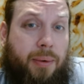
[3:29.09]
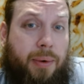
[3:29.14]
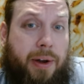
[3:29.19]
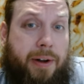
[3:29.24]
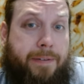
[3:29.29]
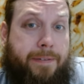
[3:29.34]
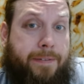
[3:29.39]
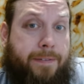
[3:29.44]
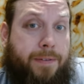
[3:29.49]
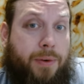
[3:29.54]
it
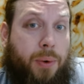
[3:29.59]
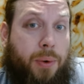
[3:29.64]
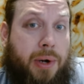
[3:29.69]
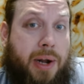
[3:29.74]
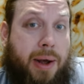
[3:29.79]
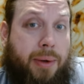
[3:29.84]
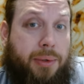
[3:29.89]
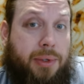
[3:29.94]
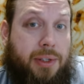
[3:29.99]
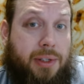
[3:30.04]
weighed
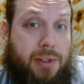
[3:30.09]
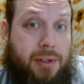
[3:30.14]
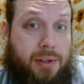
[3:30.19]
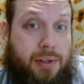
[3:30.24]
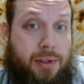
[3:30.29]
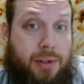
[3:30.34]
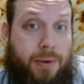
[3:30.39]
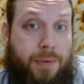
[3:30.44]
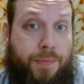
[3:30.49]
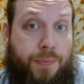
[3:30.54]
four
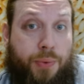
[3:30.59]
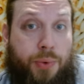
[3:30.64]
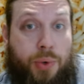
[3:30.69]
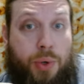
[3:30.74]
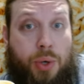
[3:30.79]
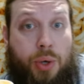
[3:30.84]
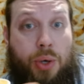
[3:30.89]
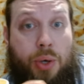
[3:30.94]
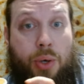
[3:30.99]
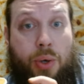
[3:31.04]
ounces
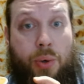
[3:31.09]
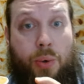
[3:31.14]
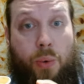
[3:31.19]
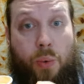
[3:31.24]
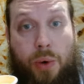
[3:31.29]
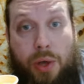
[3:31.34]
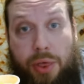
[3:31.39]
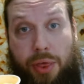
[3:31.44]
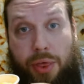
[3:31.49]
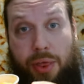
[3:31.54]

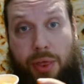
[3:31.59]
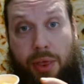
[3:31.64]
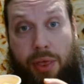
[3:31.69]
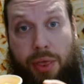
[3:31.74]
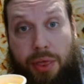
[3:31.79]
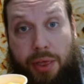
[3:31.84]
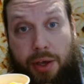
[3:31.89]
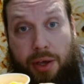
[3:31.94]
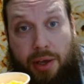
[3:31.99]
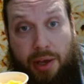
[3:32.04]

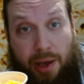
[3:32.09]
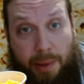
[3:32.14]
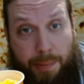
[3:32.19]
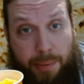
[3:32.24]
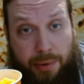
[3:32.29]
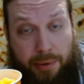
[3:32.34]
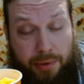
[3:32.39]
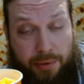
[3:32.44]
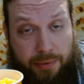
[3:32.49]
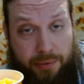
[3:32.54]
with the
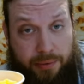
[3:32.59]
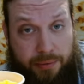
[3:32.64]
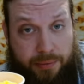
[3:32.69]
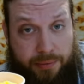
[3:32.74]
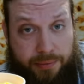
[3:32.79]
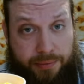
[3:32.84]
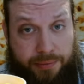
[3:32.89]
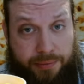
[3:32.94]
cup.